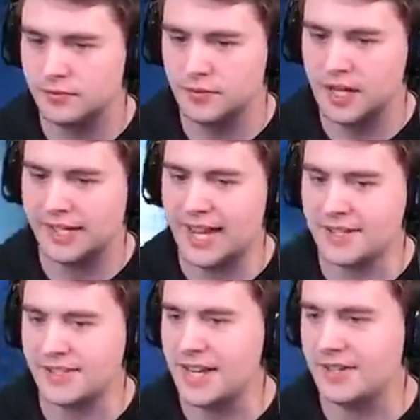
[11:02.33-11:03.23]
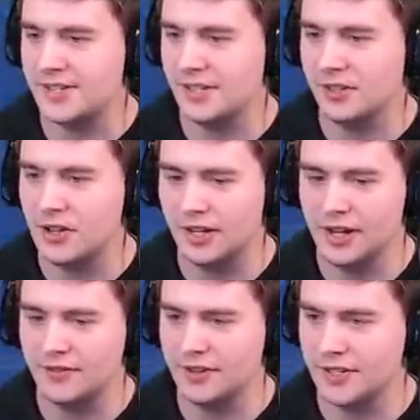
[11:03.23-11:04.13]
I can't stand still long
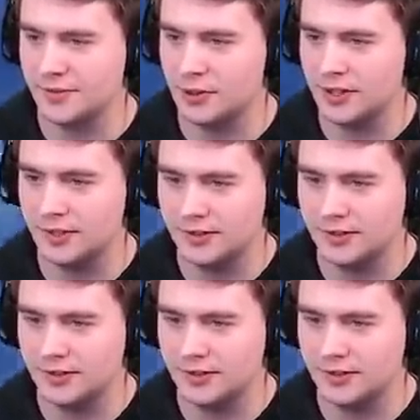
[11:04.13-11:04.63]
enough on this floor.